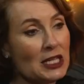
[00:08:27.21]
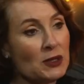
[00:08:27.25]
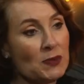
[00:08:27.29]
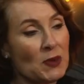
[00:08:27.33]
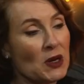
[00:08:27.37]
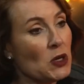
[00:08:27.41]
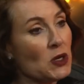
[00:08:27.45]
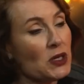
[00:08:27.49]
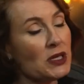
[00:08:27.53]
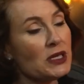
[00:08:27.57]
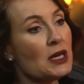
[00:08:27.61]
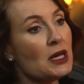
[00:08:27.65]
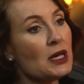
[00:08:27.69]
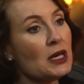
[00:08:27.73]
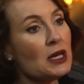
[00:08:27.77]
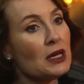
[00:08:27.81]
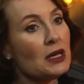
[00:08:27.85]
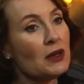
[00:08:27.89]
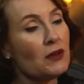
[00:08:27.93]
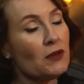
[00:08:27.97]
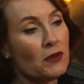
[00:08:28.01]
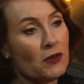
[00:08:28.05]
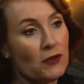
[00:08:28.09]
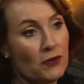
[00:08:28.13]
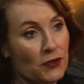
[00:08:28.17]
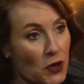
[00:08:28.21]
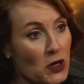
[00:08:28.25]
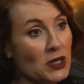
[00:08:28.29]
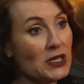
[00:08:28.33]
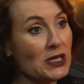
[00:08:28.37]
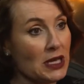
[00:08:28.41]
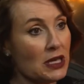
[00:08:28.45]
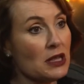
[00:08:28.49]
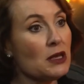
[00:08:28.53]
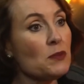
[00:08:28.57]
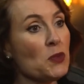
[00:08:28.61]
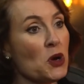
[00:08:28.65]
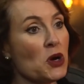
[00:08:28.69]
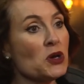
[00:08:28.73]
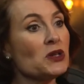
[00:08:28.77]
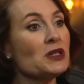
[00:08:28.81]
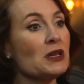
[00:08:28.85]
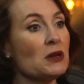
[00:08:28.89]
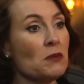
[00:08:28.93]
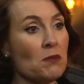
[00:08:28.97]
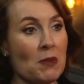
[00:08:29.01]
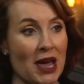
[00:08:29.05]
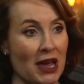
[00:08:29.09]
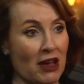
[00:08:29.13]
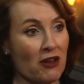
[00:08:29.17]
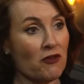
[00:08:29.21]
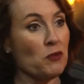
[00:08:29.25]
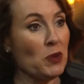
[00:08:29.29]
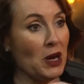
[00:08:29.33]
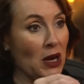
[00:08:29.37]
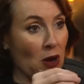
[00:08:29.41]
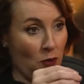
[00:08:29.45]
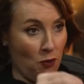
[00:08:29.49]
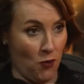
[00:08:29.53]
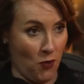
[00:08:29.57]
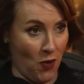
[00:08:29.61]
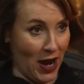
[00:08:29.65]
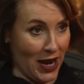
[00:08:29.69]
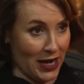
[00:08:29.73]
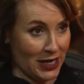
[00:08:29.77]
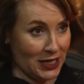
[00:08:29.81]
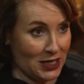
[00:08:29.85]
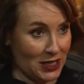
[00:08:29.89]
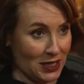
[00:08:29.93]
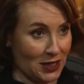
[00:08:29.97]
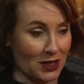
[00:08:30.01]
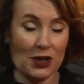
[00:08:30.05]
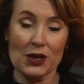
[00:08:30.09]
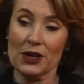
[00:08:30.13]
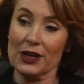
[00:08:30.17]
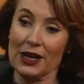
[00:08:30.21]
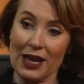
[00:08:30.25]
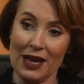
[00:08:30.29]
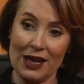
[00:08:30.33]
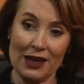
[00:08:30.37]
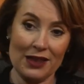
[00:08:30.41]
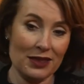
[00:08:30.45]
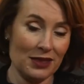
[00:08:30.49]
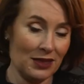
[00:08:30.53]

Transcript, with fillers: is because, firstly, the person may have been right, okay?